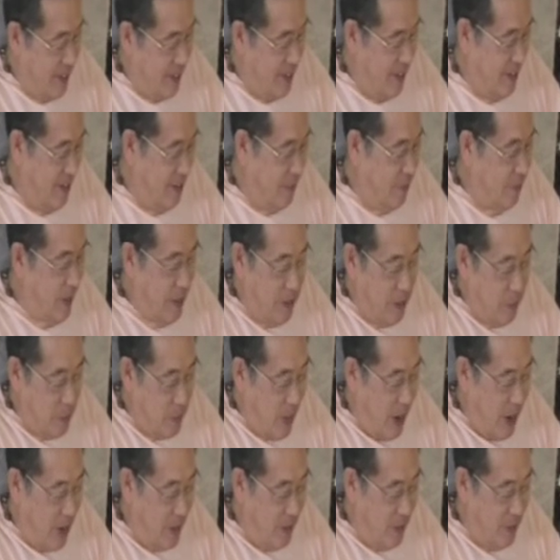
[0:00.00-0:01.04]
fight in
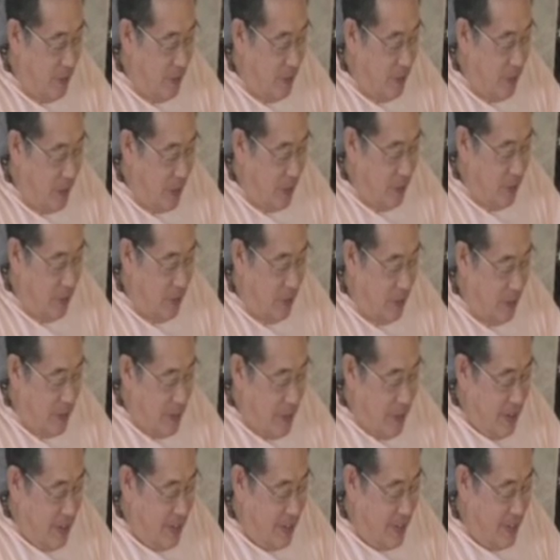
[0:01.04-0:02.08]
battle or whatever,
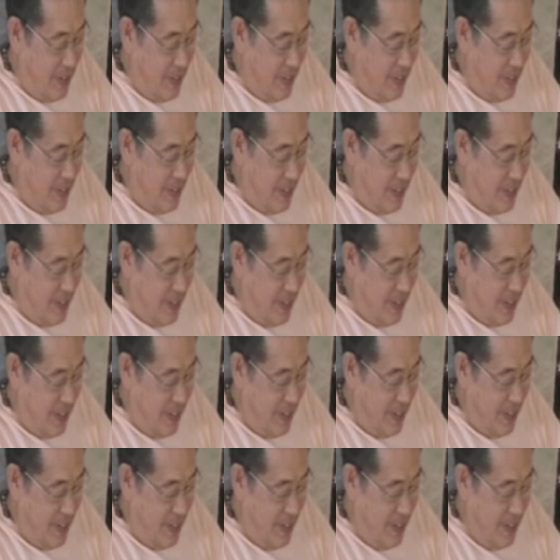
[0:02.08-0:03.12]

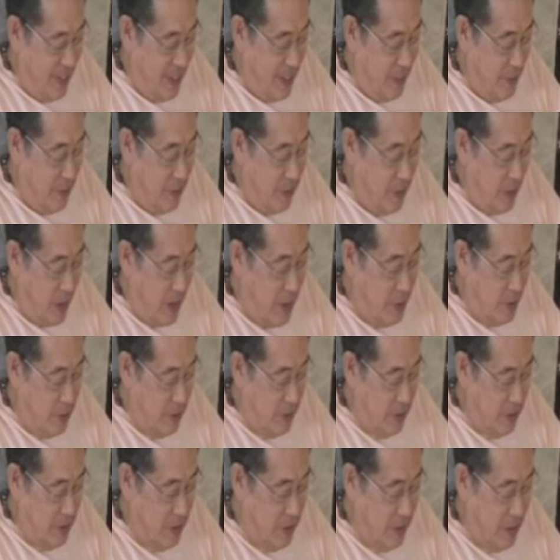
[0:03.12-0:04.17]
or leave the
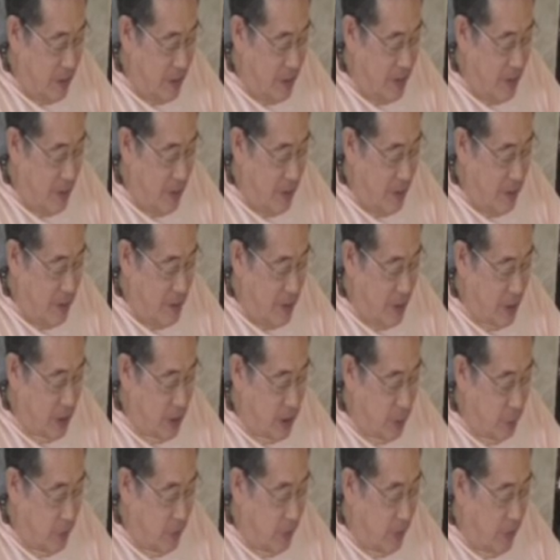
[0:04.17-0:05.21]
house and not take
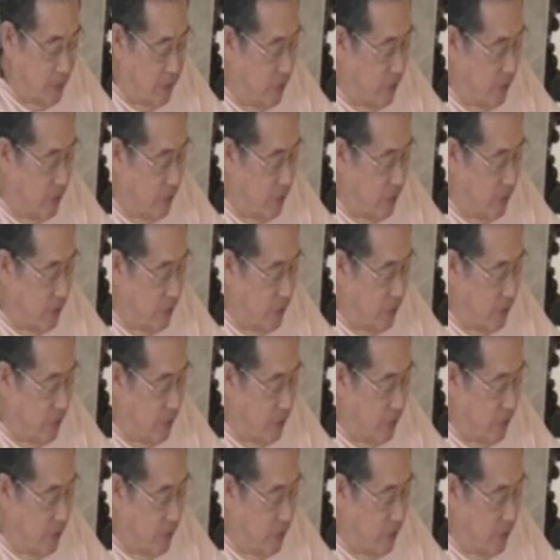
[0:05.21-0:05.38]
support from